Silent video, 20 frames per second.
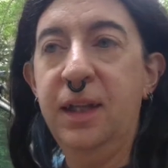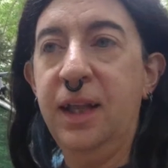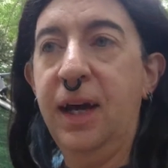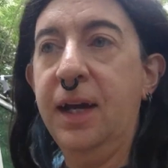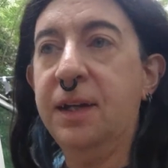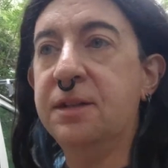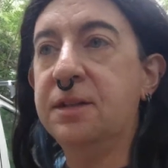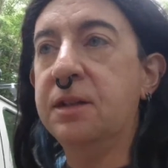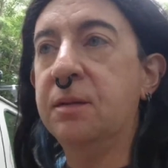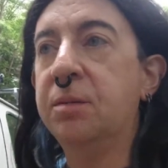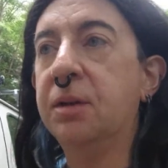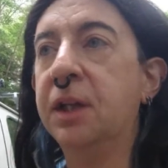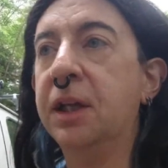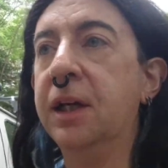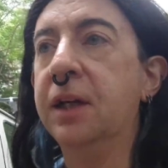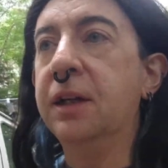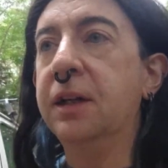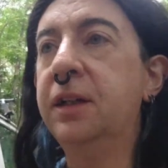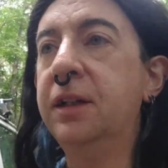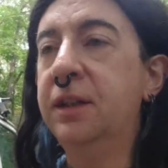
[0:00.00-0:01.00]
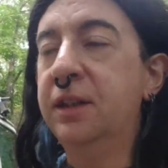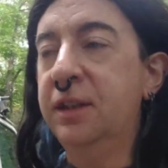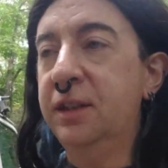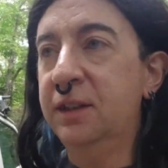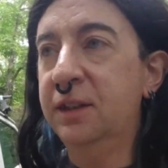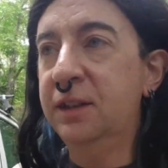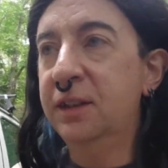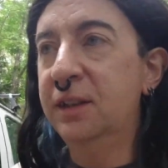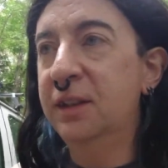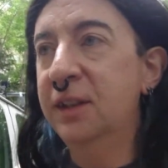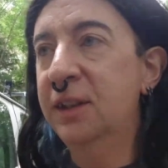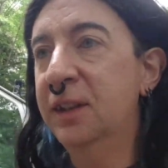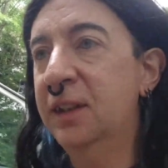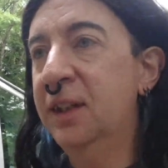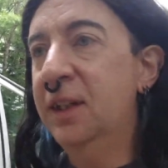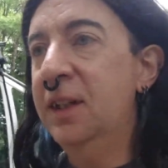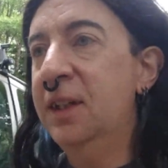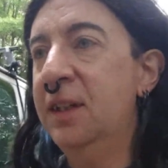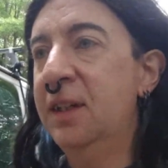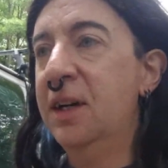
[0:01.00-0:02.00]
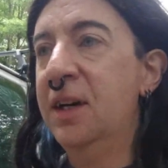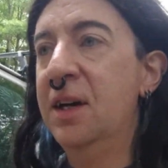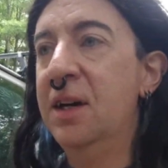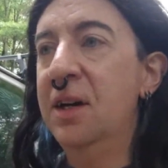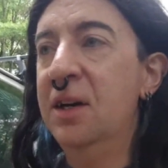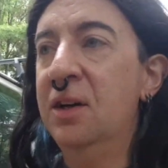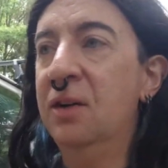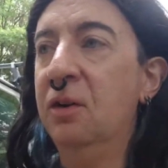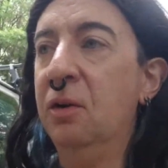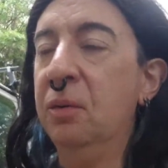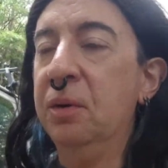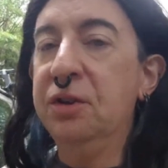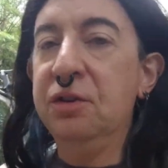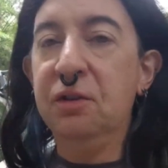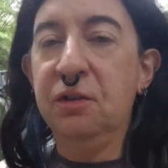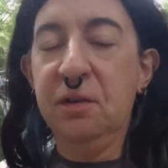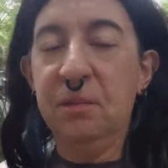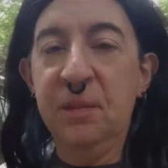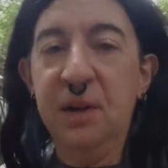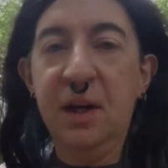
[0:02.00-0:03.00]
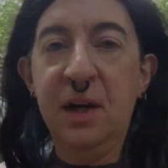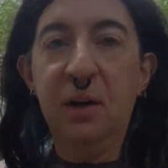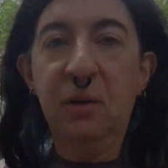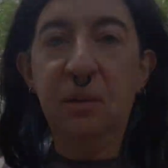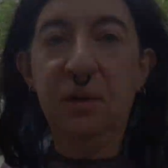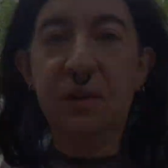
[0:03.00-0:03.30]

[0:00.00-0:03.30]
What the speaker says: That's the plan. What we do from there,